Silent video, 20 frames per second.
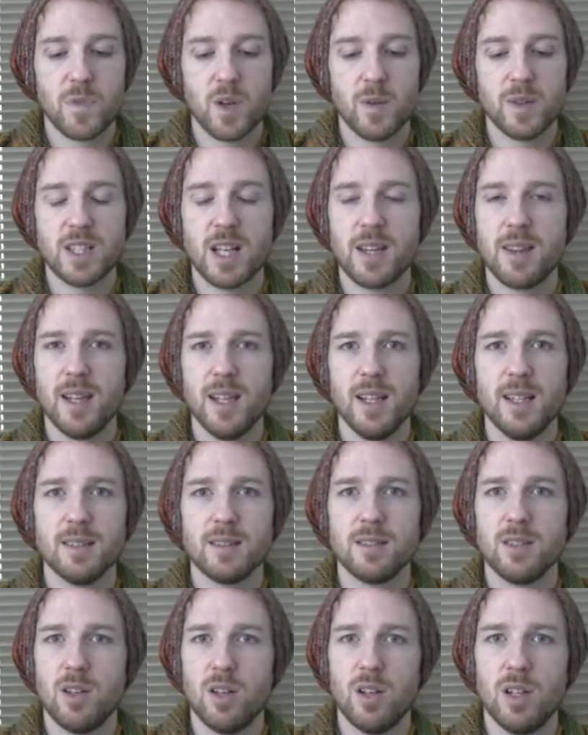which I think is
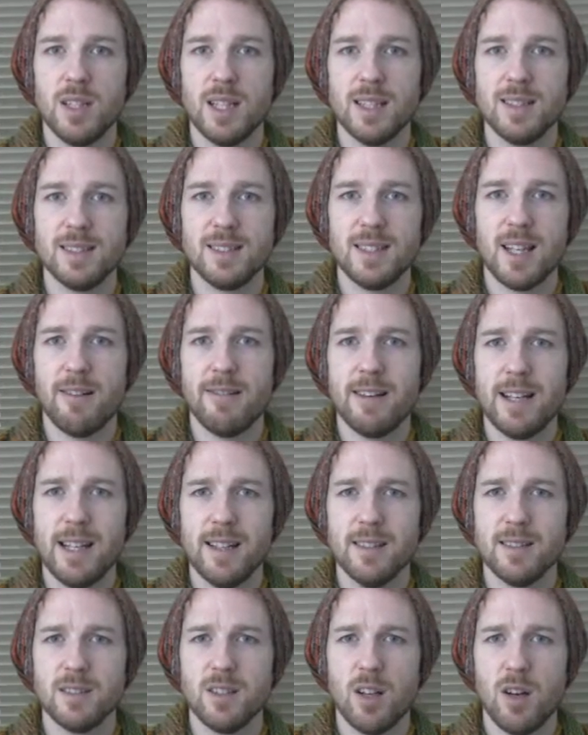not necessarily
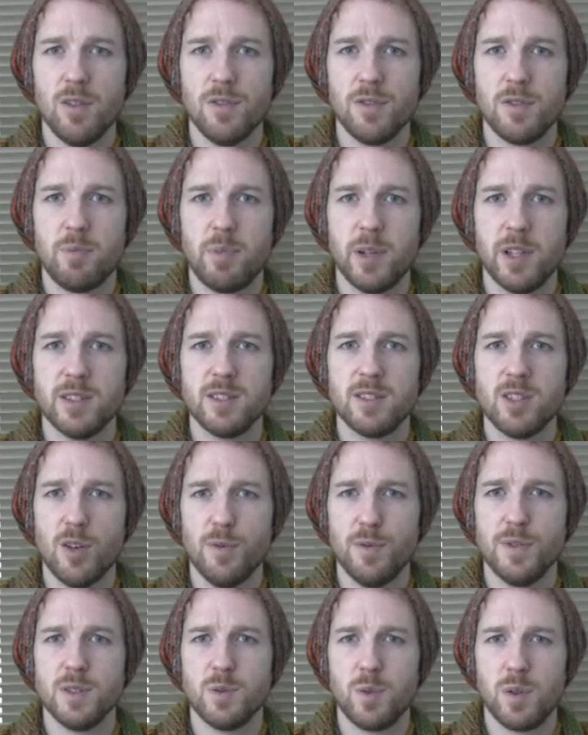as soft, but
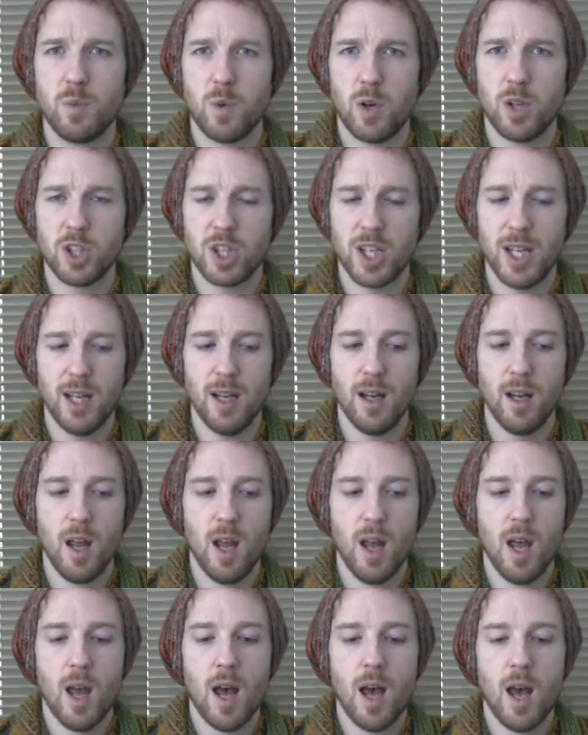softens with washing.
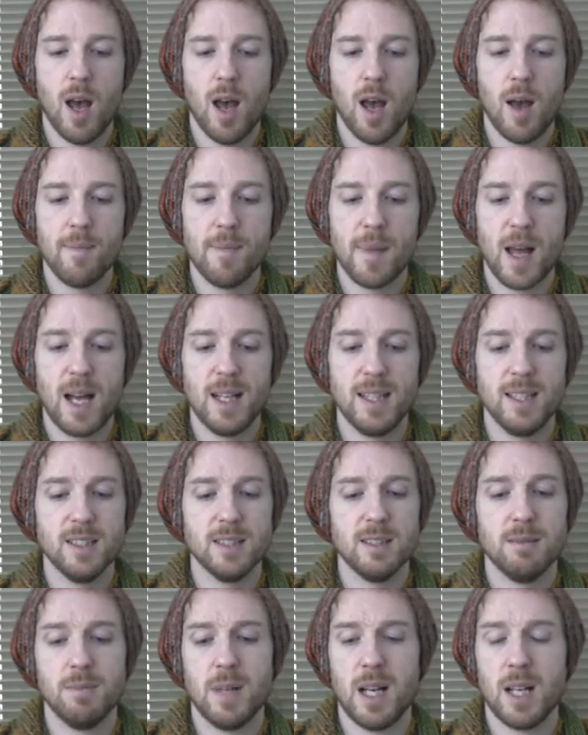And it
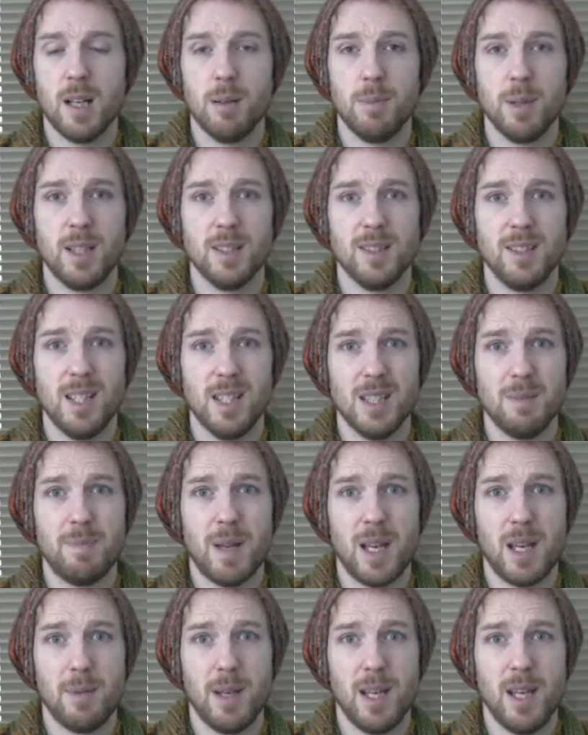doesn't matter because this
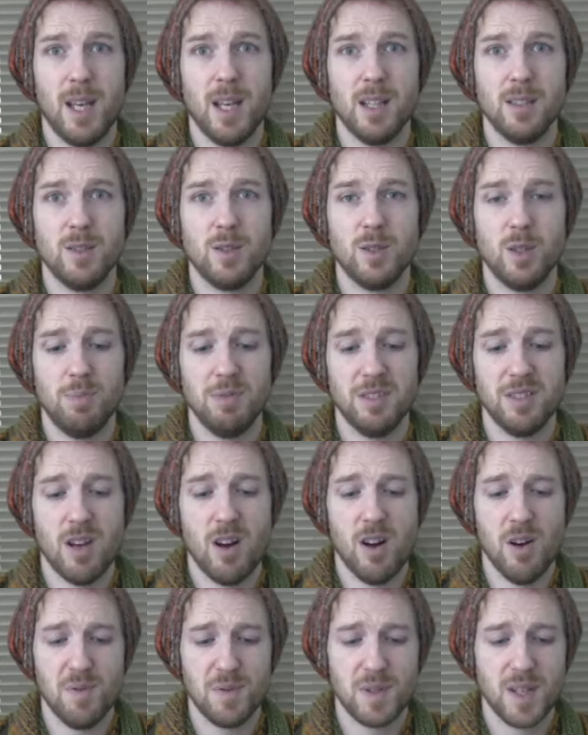baby is super
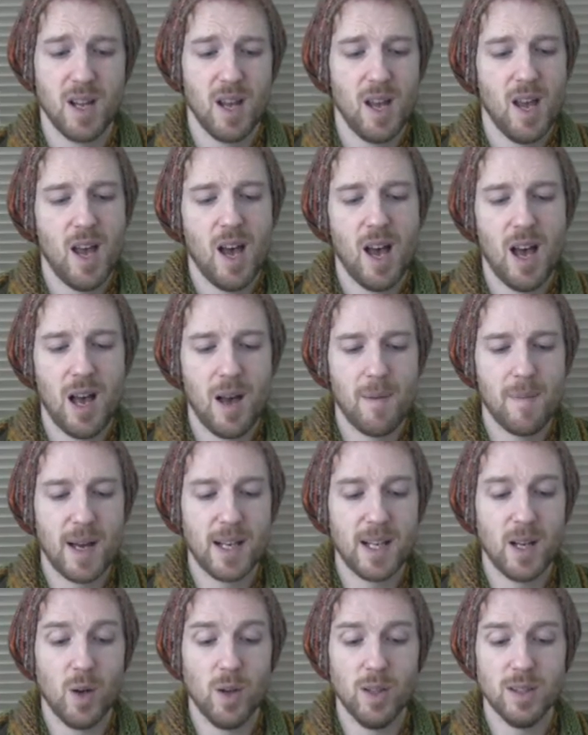soft.
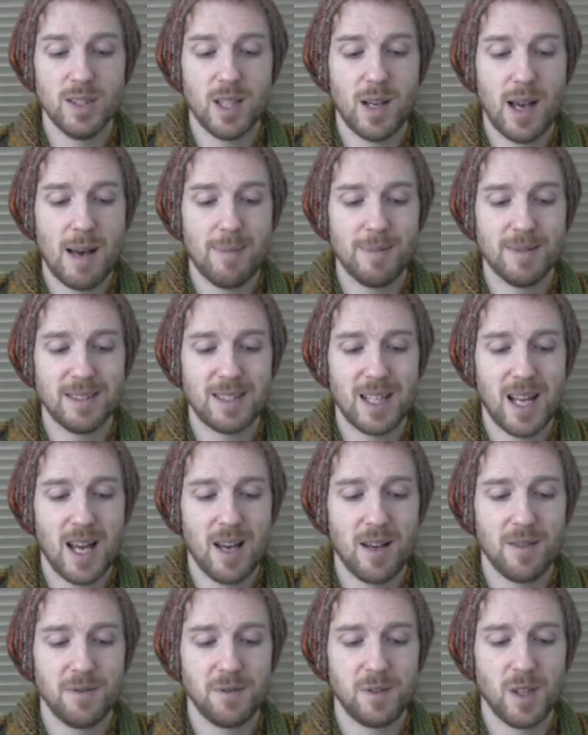And it also happens to
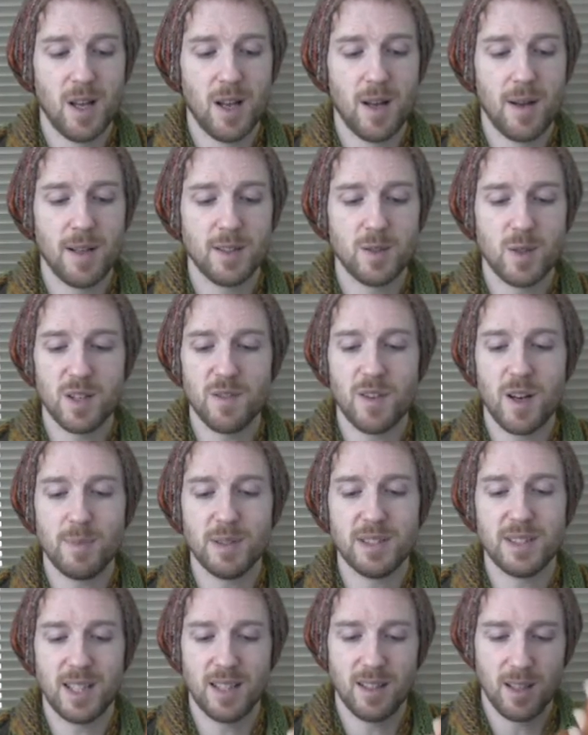have
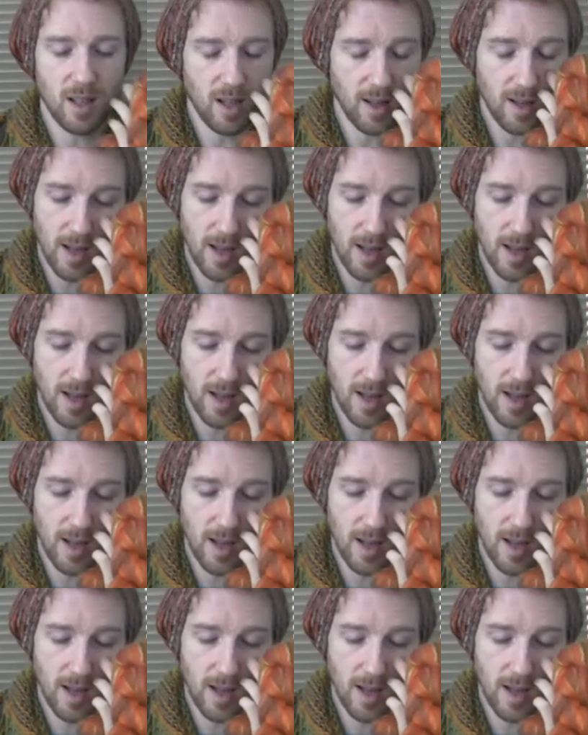25%